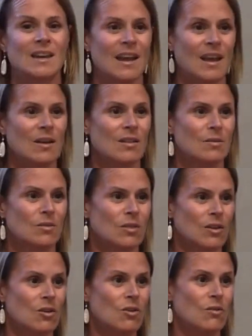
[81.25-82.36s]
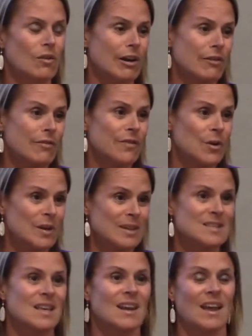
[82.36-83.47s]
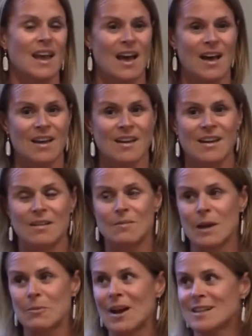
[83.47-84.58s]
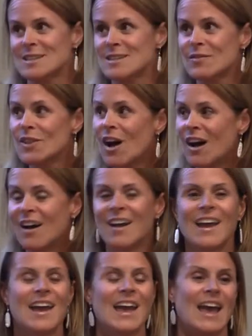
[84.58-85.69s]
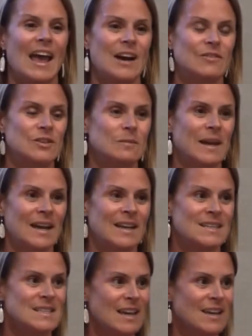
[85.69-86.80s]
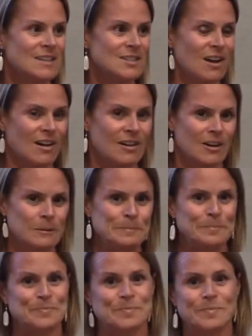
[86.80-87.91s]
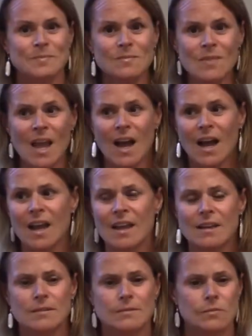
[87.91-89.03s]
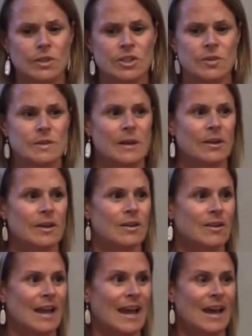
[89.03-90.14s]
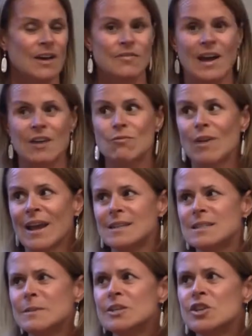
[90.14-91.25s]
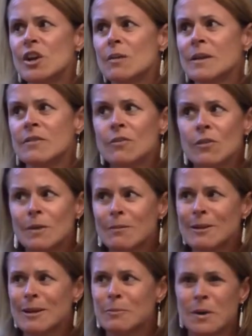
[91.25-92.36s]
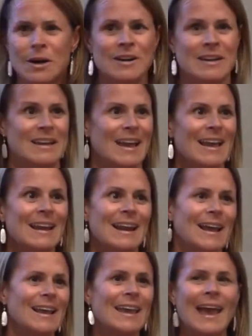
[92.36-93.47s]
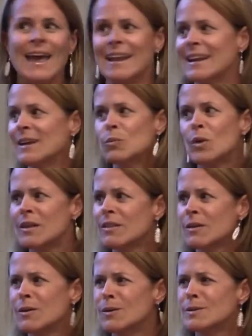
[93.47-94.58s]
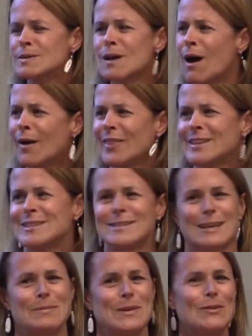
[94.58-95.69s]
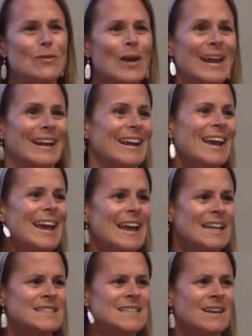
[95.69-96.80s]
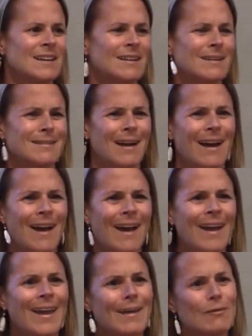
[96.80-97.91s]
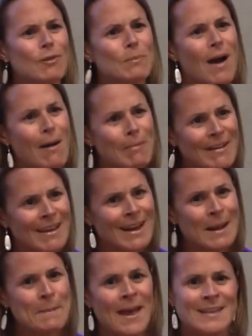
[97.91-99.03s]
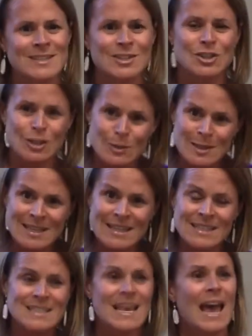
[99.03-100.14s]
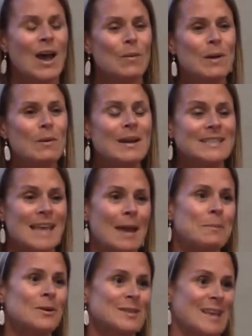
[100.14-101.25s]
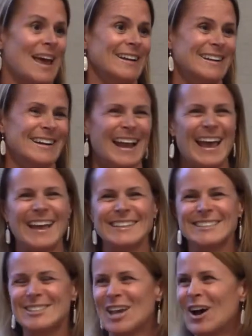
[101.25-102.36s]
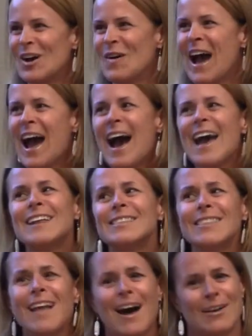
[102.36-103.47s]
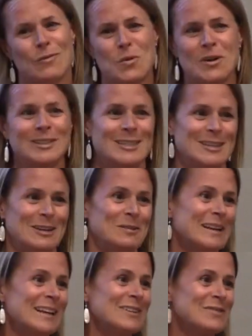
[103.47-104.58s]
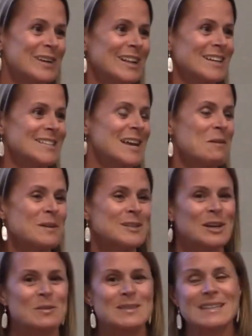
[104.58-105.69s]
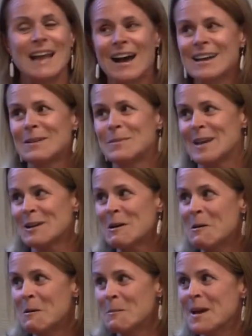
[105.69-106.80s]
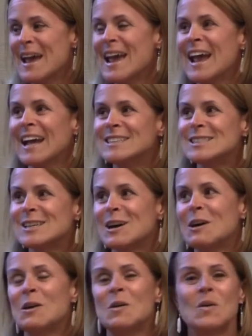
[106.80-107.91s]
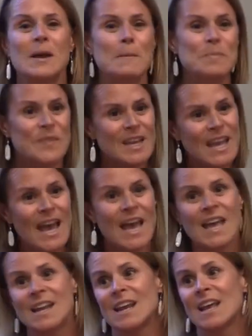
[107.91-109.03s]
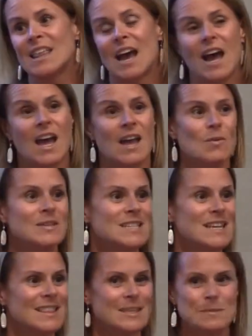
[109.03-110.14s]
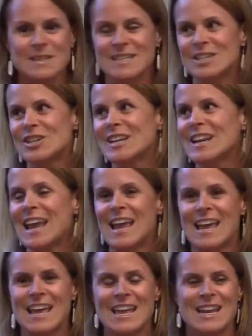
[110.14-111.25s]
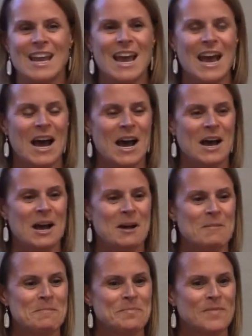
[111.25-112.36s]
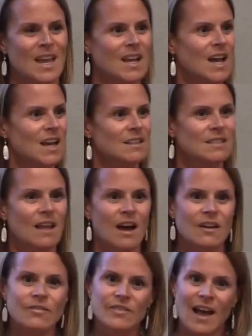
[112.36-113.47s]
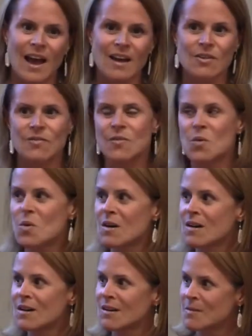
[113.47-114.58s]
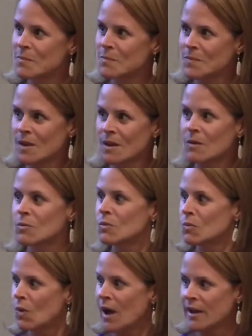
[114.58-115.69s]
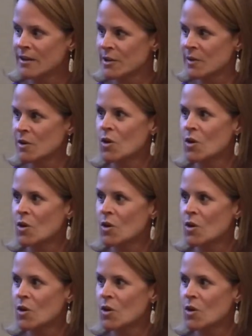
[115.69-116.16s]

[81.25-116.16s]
and the career focus that I had in my practice of law. After my second daughter, when she was about 1.5 years, I ran to be chairman of the Republican Party. And again, one of those, oh, this is going to be great, until a Republican in Massachusetts, we were at 10%. And so I had a lot of work to do, and I didn't realize how much I was not going to be at home. And so again, I was in this position, and I got a lot of flack for, you know, why aren't you at